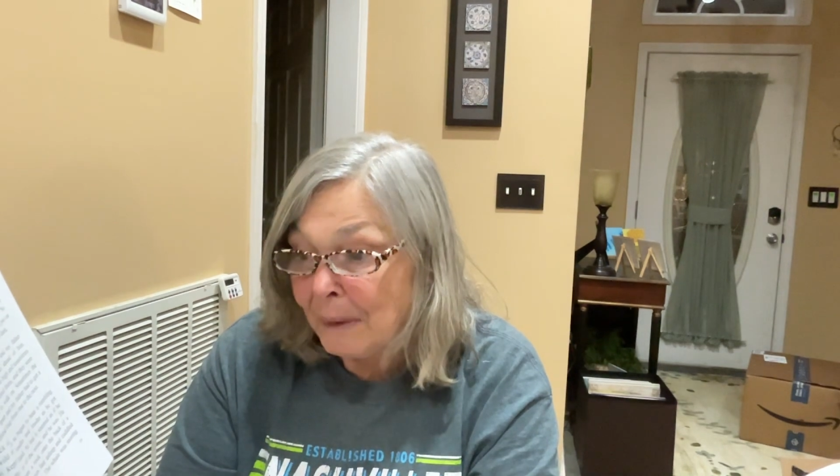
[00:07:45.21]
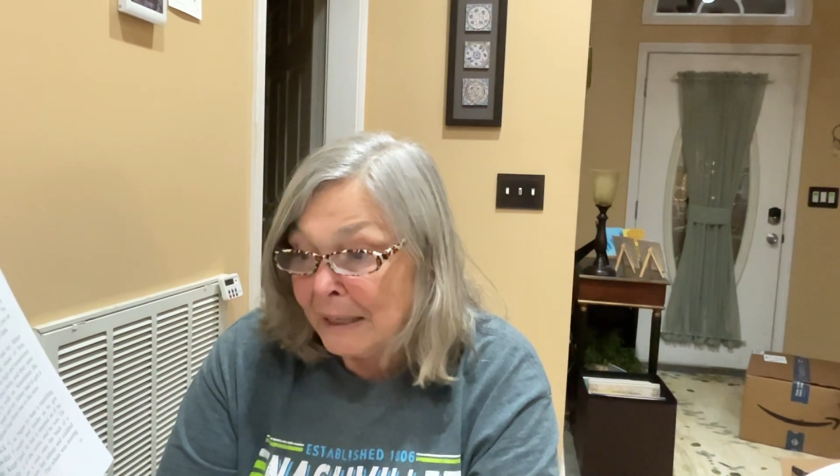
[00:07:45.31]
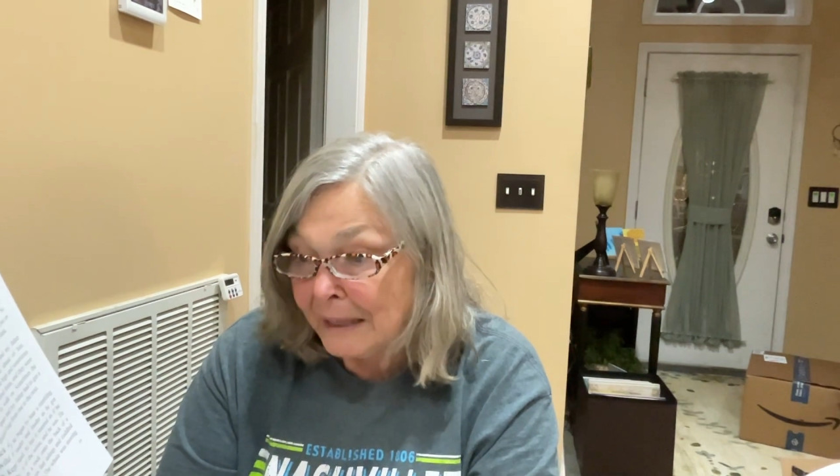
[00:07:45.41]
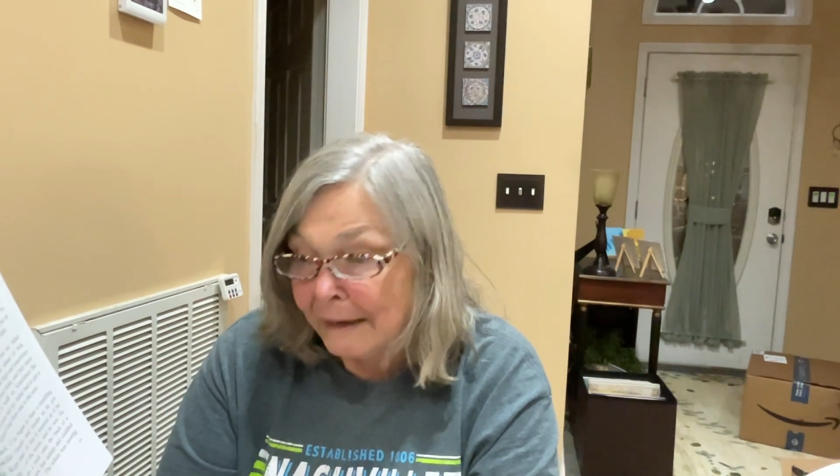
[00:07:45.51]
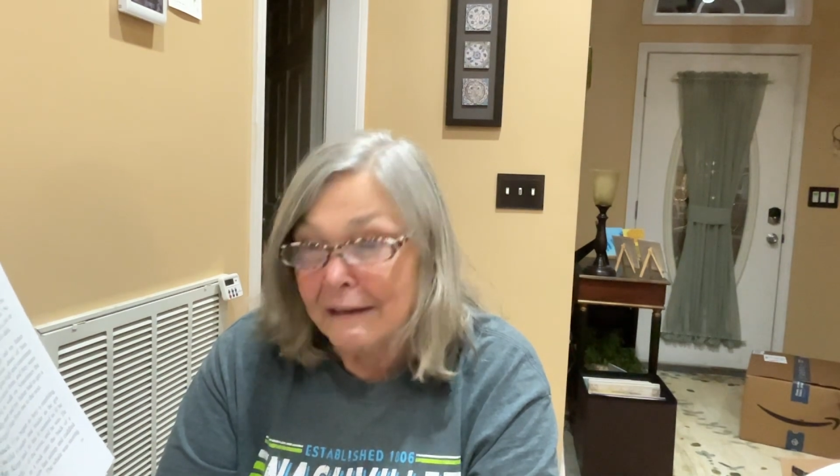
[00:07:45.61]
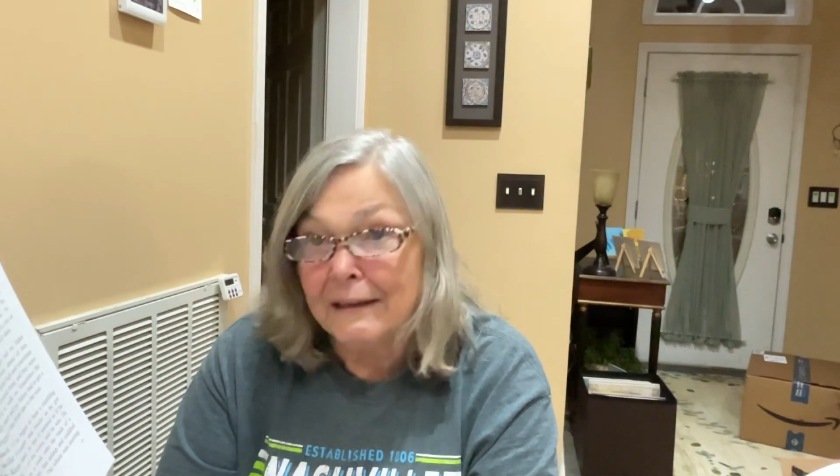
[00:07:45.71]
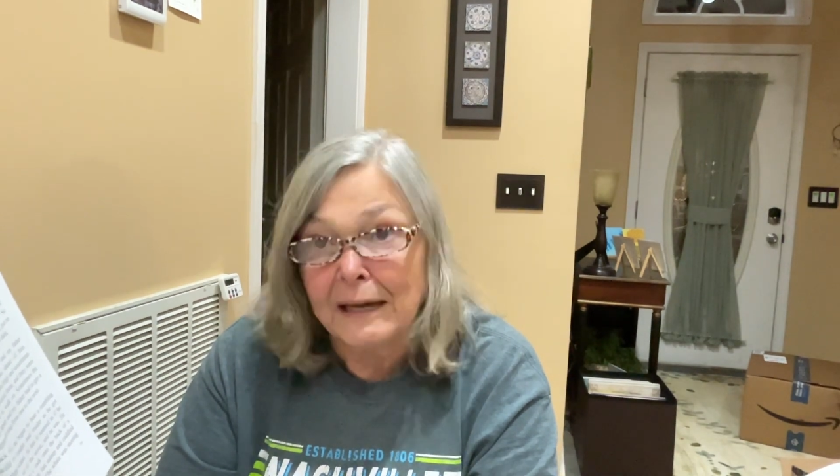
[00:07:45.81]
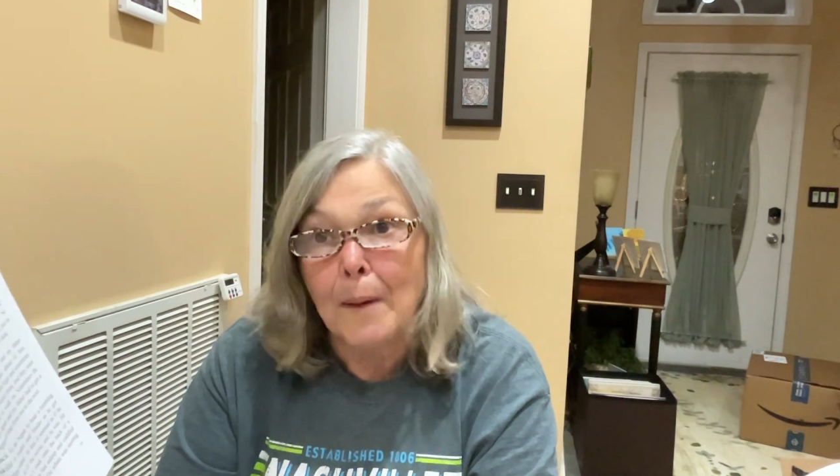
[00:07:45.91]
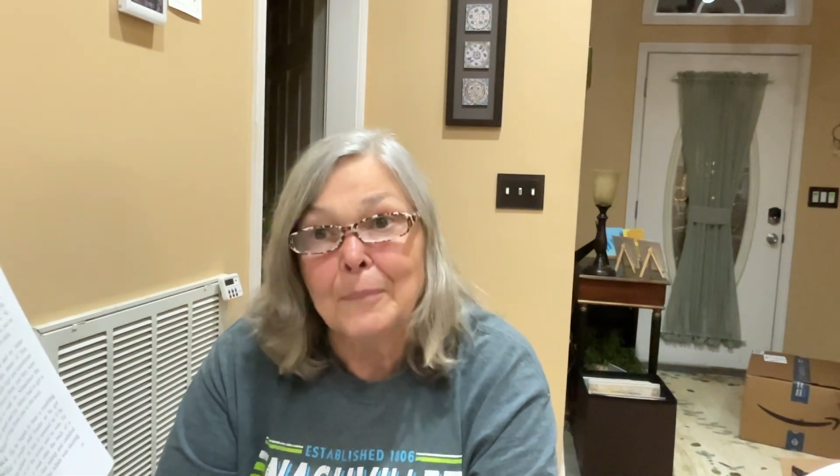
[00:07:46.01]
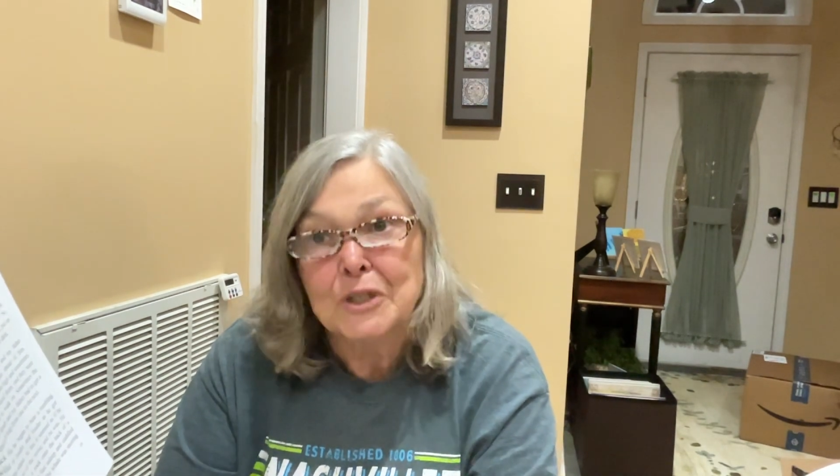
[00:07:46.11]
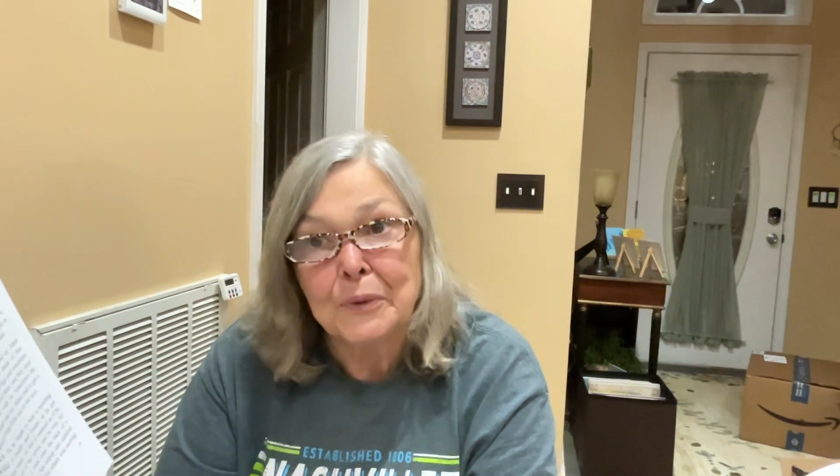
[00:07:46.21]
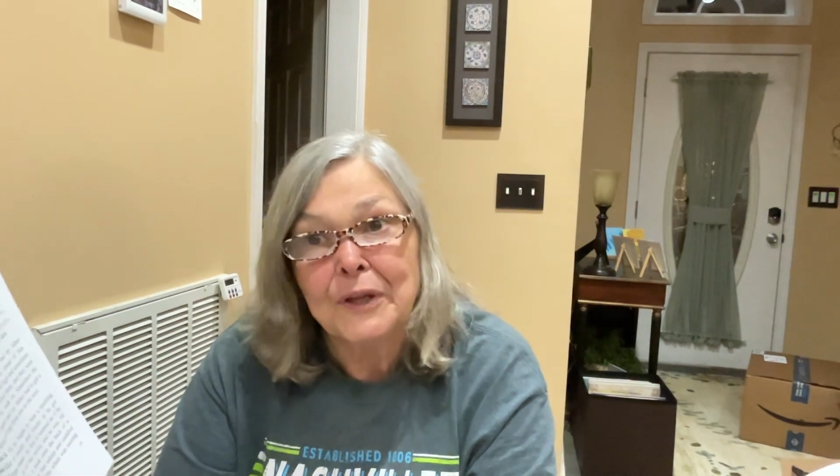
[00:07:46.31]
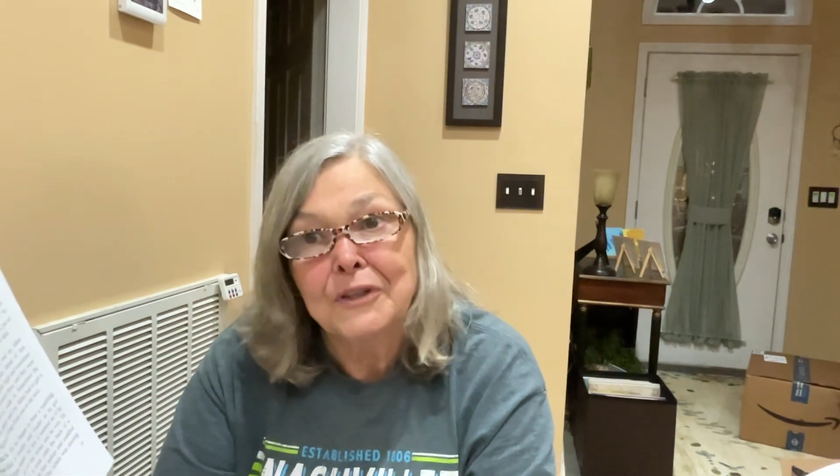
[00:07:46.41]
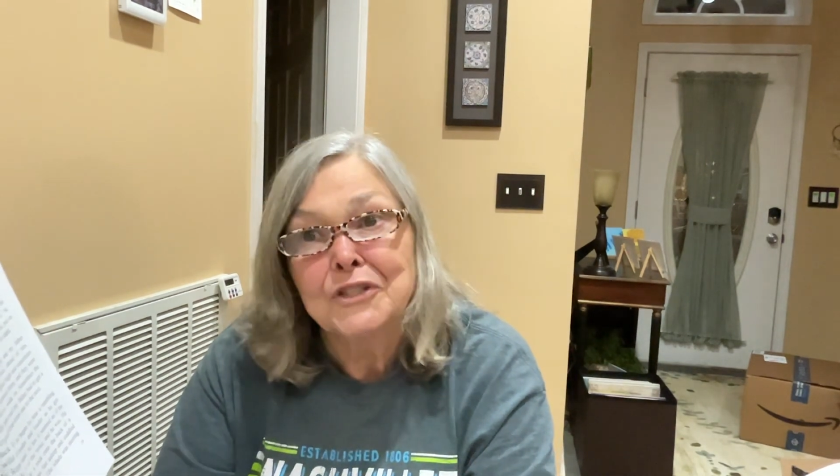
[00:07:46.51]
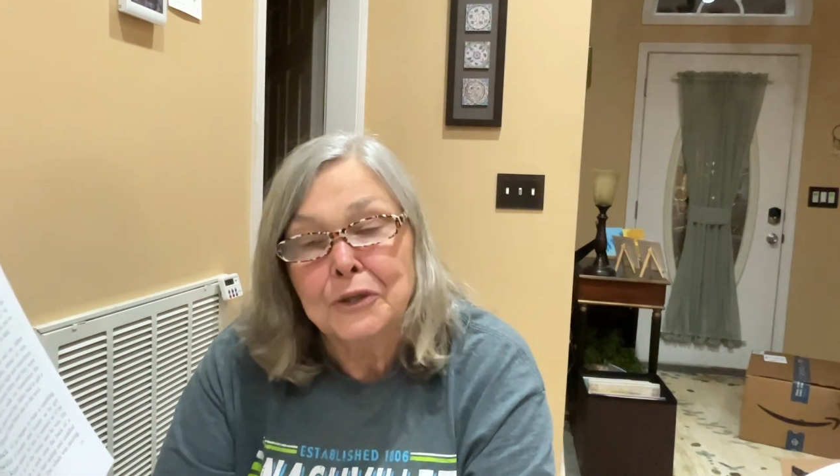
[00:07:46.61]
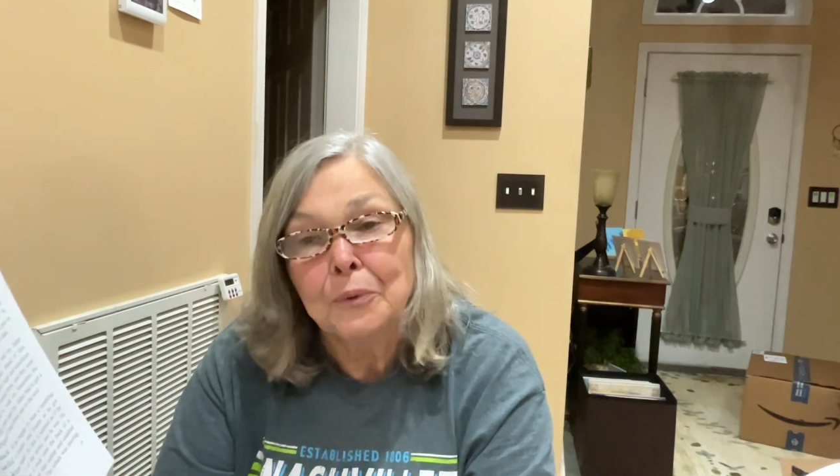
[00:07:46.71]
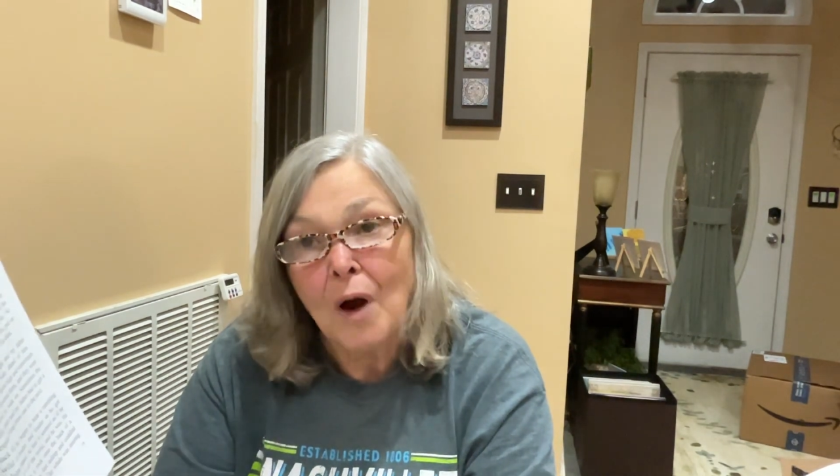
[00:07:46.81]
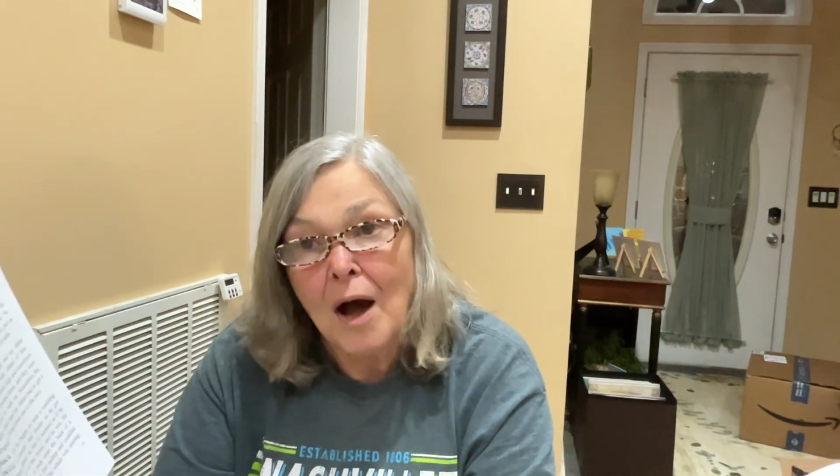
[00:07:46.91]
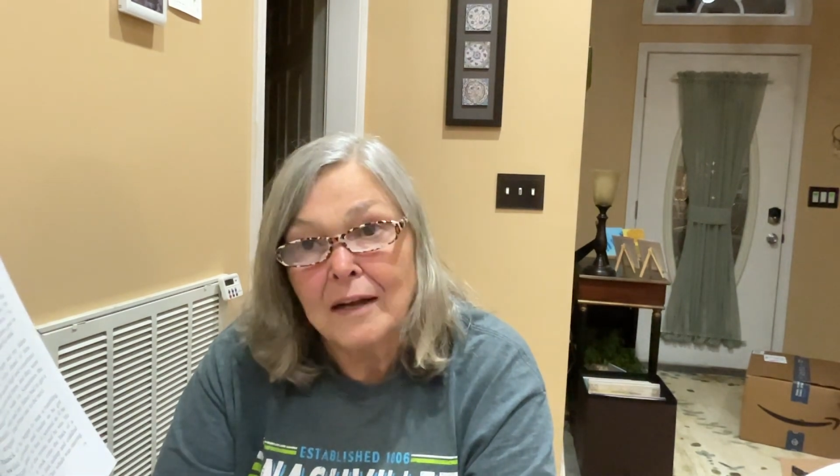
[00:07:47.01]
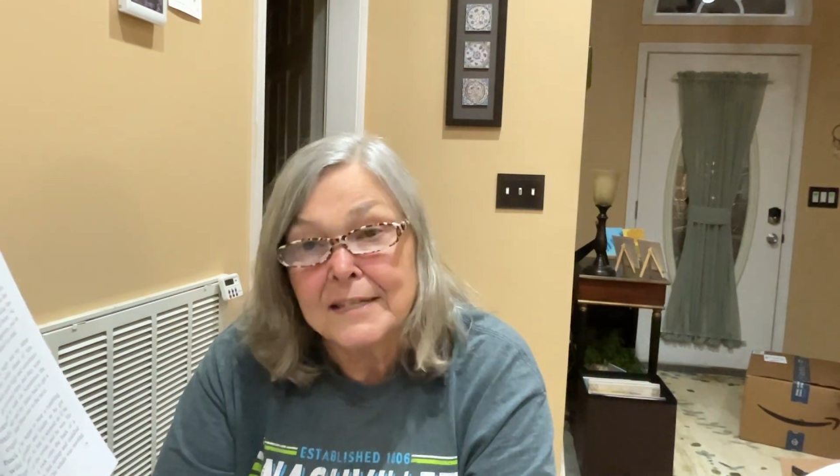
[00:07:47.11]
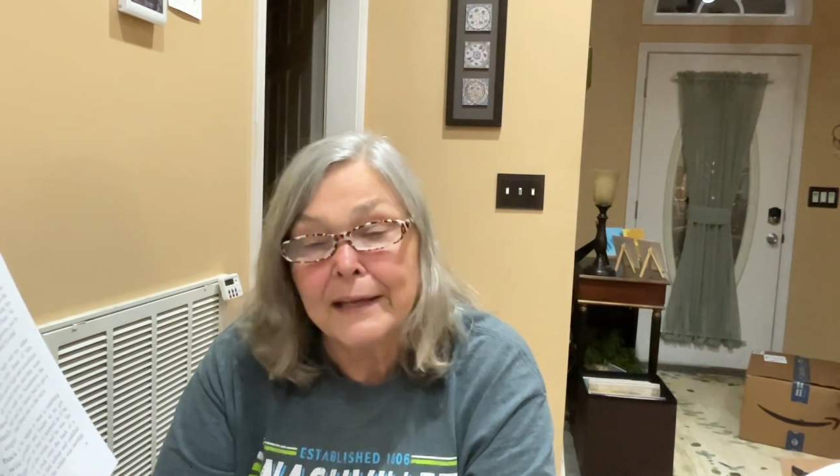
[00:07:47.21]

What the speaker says: and cuddling up between the 2 rocks.